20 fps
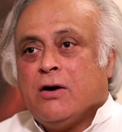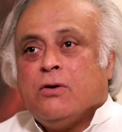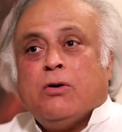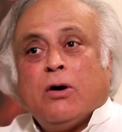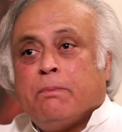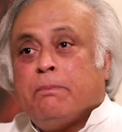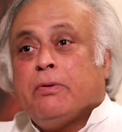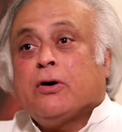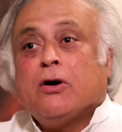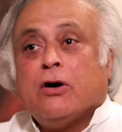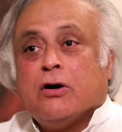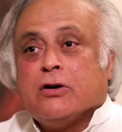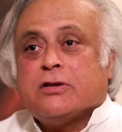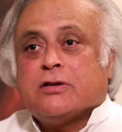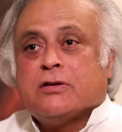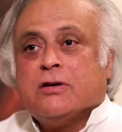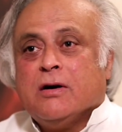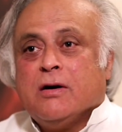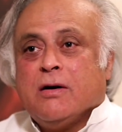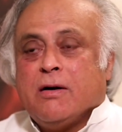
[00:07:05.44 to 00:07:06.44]
not
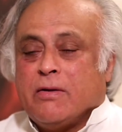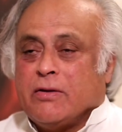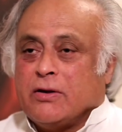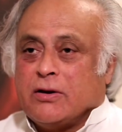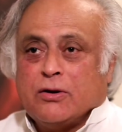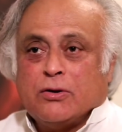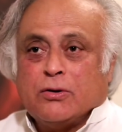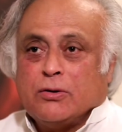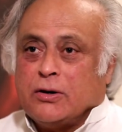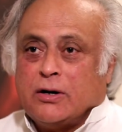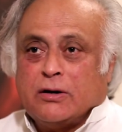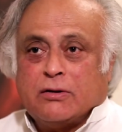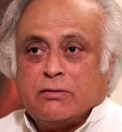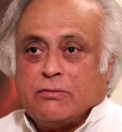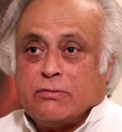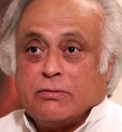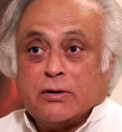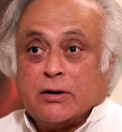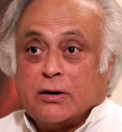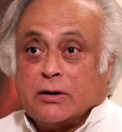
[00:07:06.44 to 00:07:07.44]
because
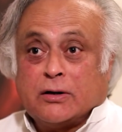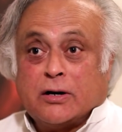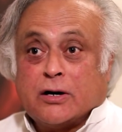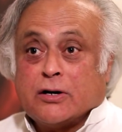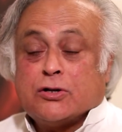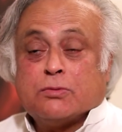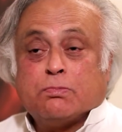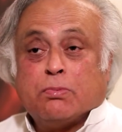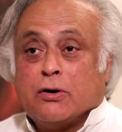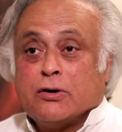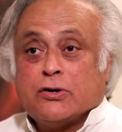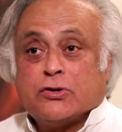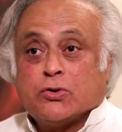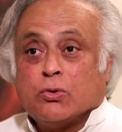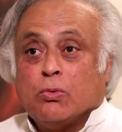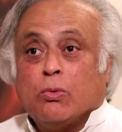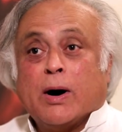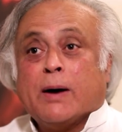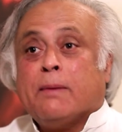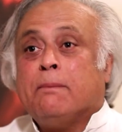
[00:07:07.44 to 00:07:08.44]
it corresponds to
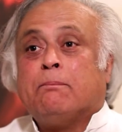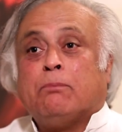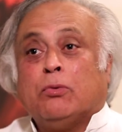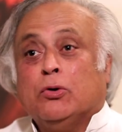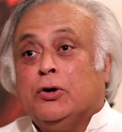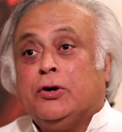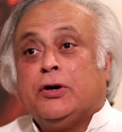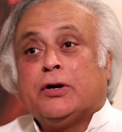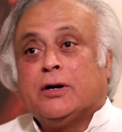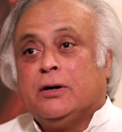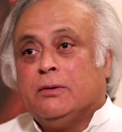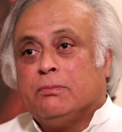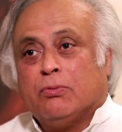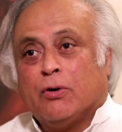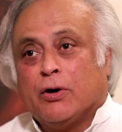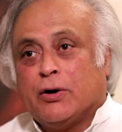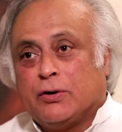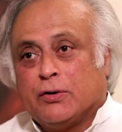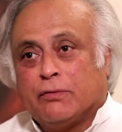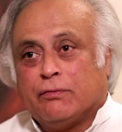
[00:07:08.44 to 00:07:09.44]
one political
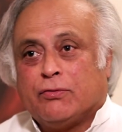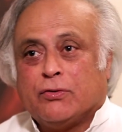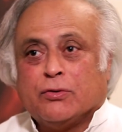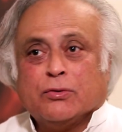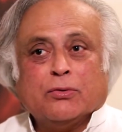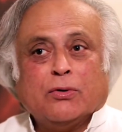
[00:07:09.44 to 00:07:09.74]
point of view